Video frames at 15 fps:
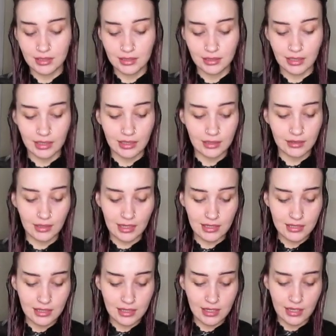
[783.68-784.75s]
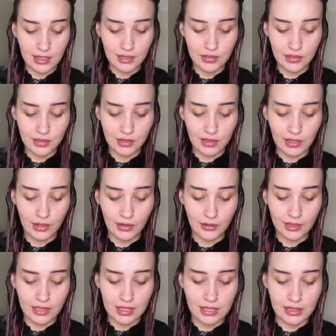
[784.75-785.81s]
Like, that's the age that I
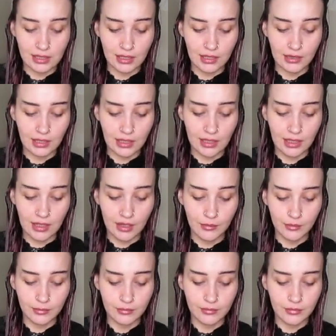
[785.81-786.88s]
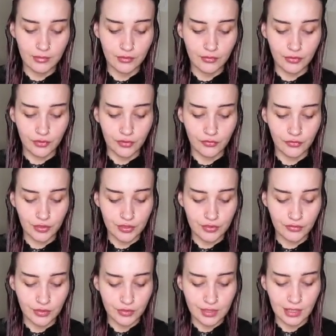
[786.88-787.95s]
always think that I am for the first
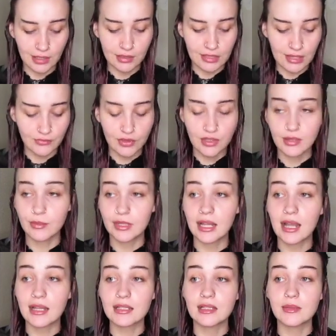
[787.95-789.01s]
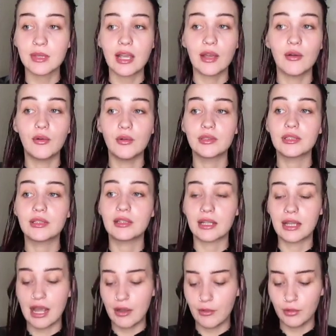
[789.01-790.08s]
few seconds after somebody asks me how
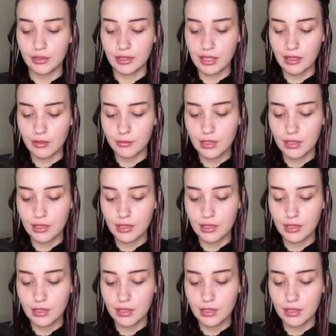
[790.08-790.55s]
old I am.